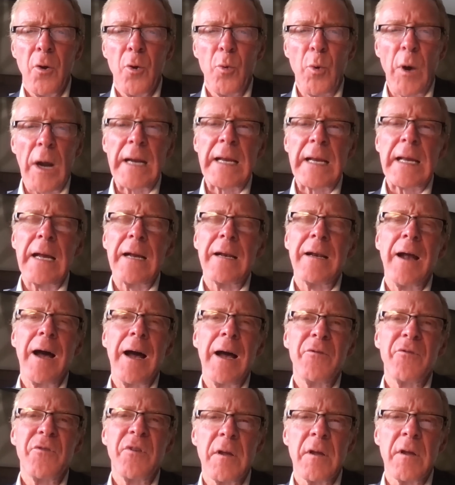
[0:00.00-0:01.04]

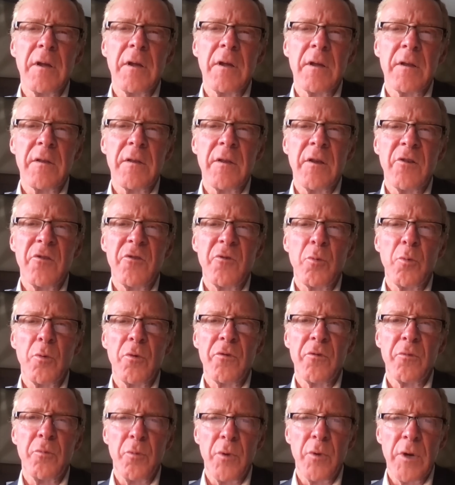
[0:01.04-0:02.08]
Recognizing that this
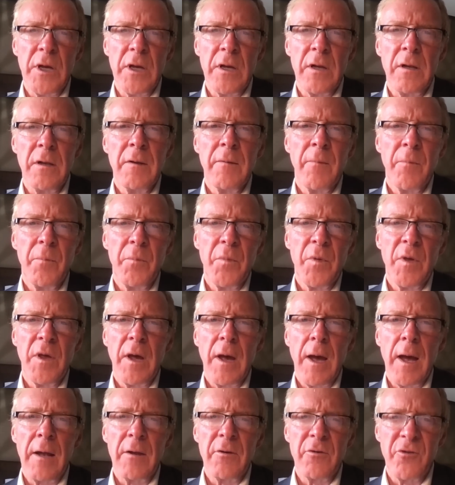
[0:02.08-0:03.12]
was real
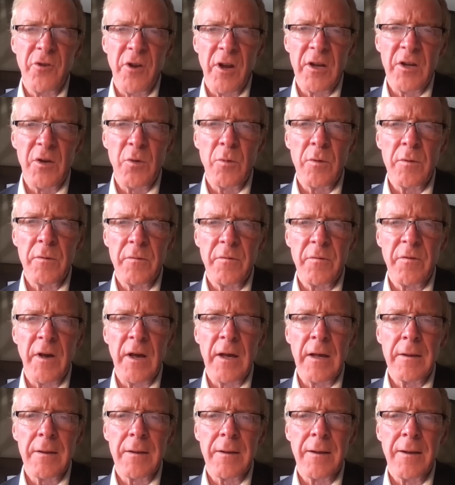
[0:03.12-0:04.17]
and genuine
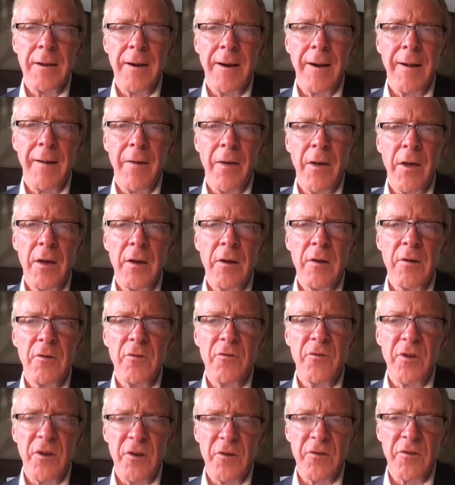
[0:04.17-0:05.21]
faith,
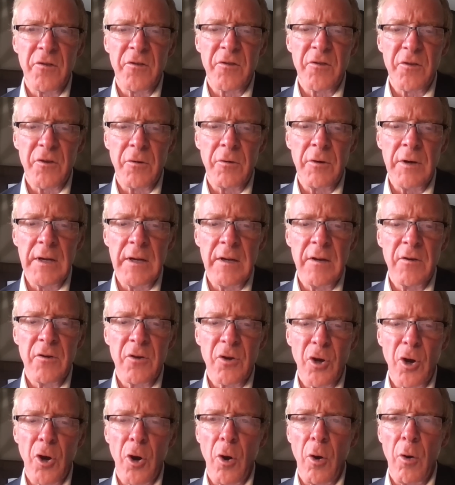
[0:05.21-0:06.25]
Jesus agreed to
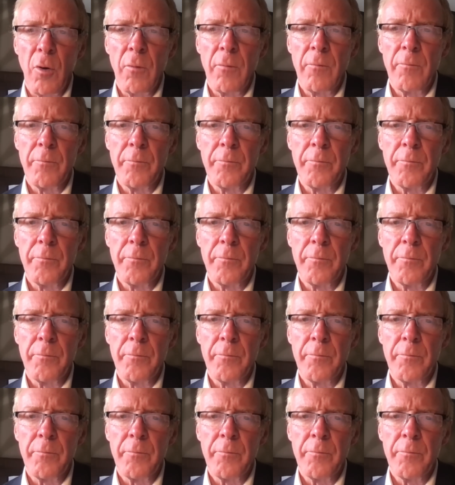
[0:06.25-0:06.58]
go.